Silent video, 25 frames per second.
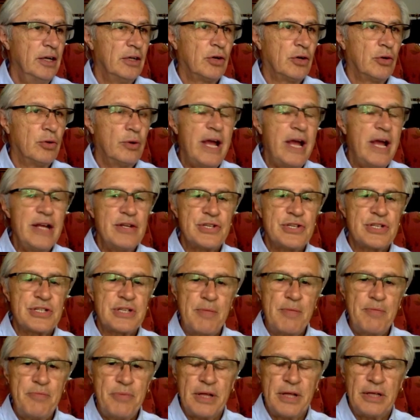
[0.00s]
creates
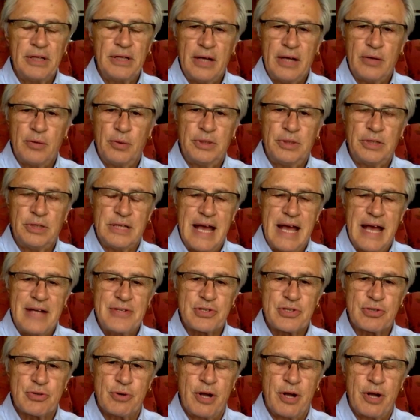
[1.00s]
something like what the
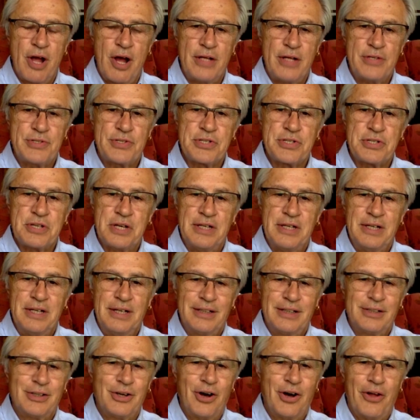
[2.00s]
astronauts
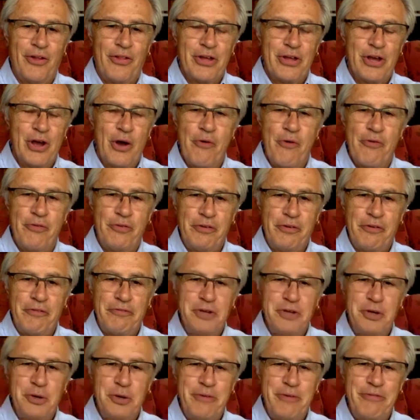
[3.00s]
call the
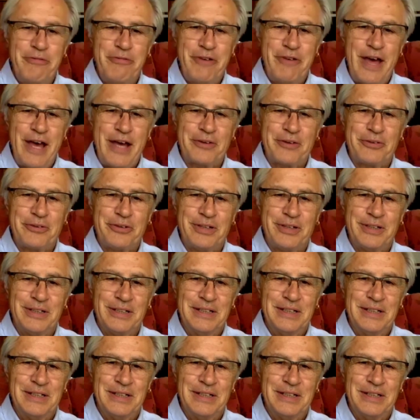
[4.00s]
overview effect.